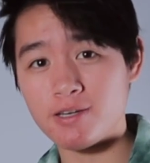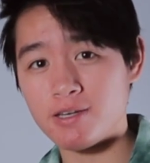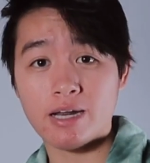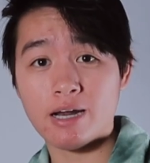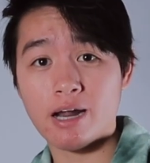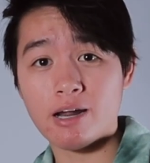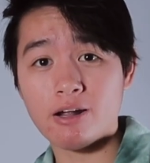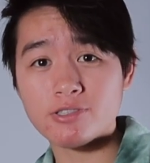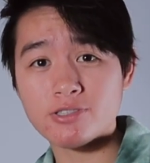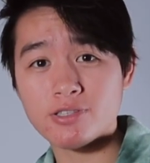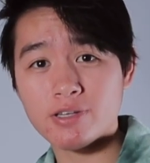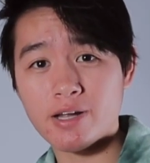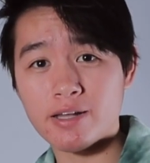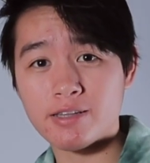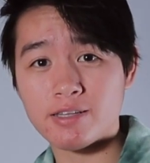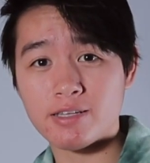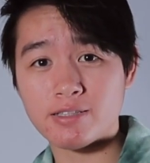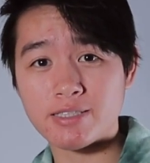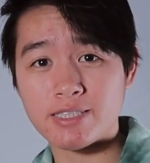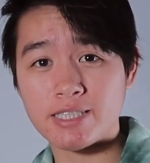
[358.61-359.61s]
And I also
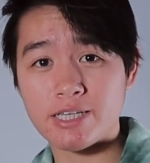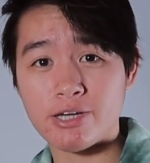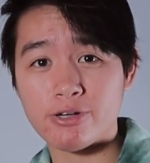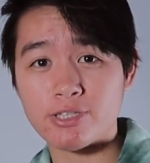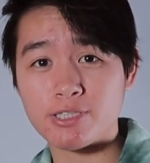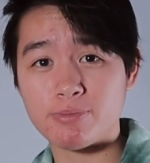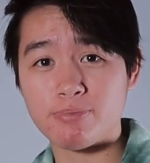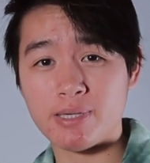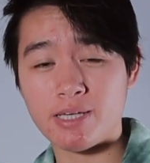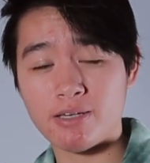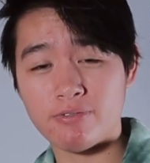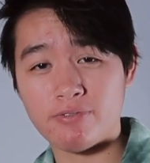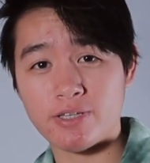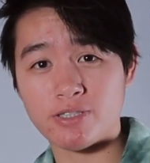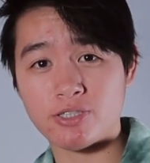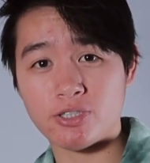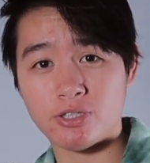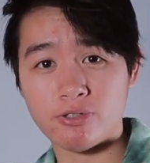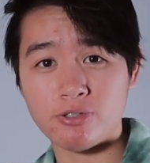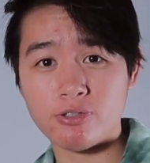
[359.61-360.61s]
got the Sirius
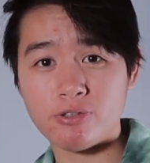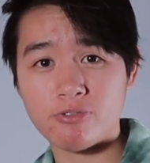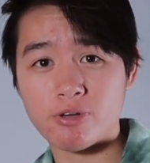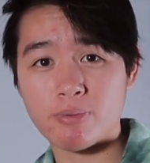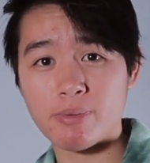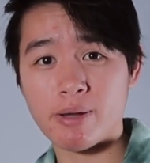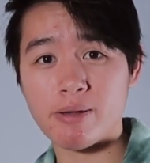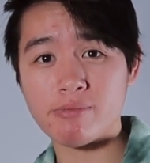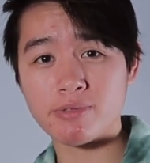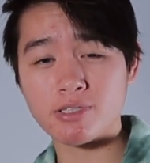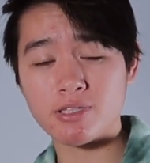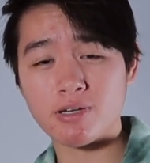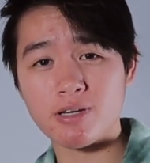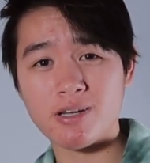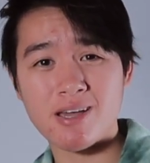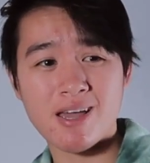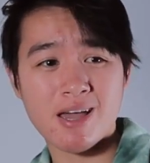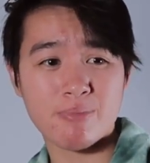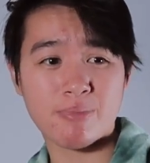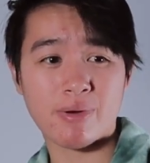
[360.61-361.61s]
BV2 from
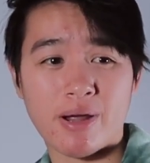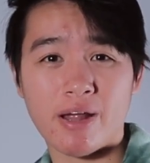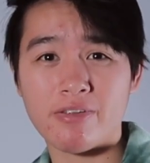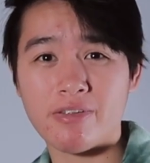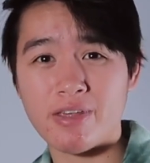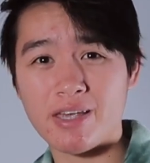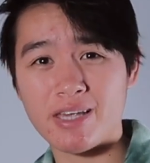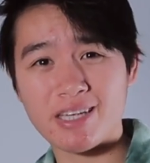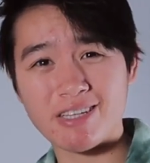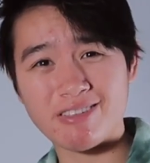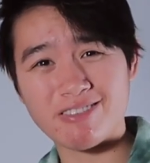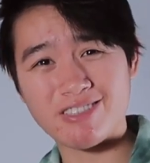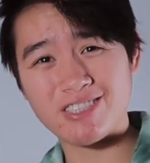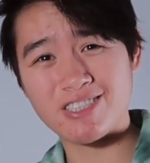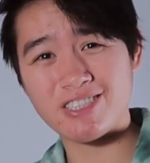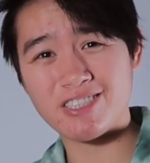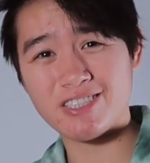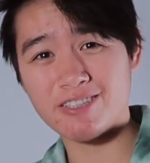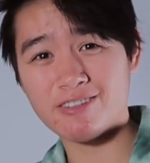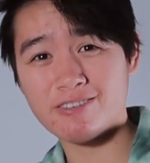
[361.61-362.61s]
Amazon, but I think it was
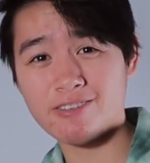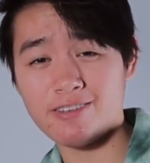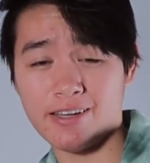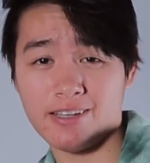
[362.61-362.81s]
still